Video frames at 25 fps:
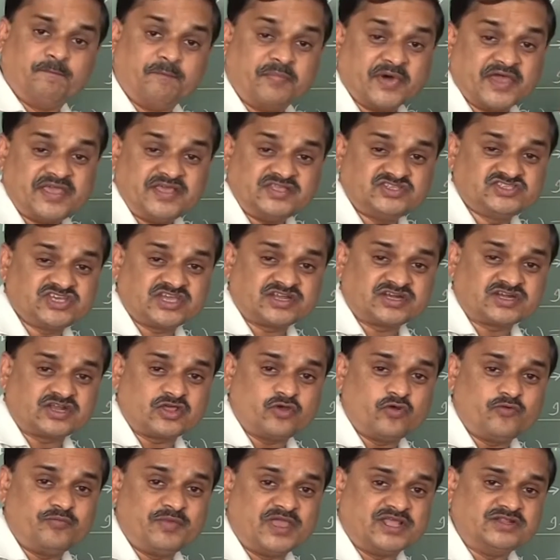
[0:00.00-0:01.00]

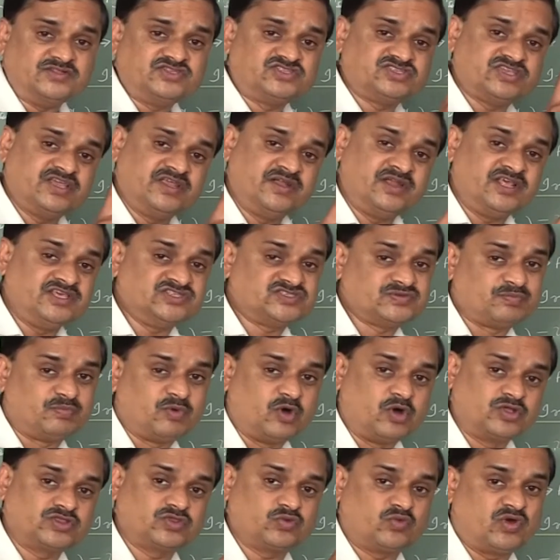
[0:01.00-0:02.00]
Bijective means it is
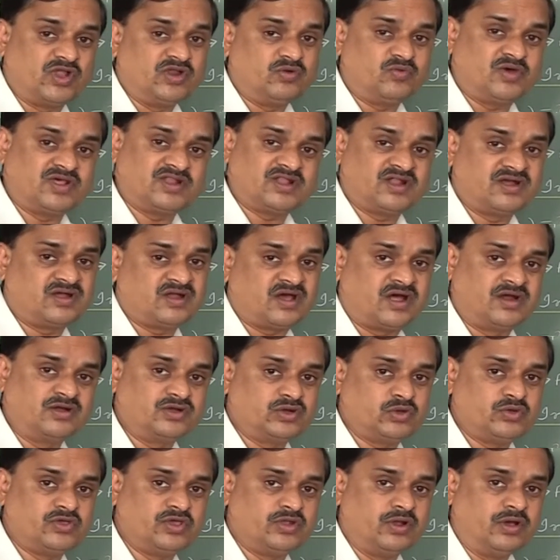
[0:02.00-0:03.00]
both 1 1 and
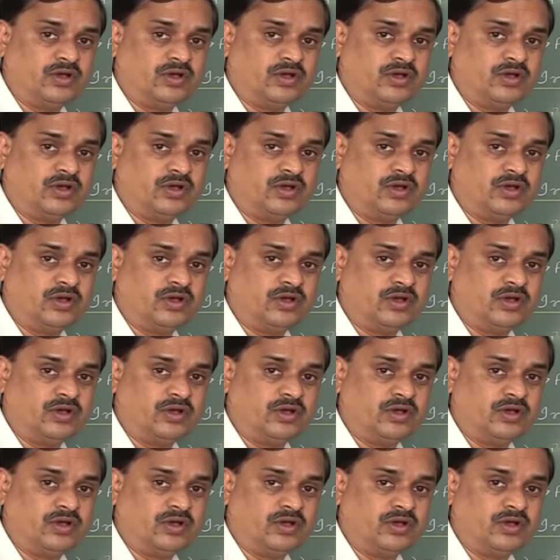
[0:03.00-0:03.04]
onto,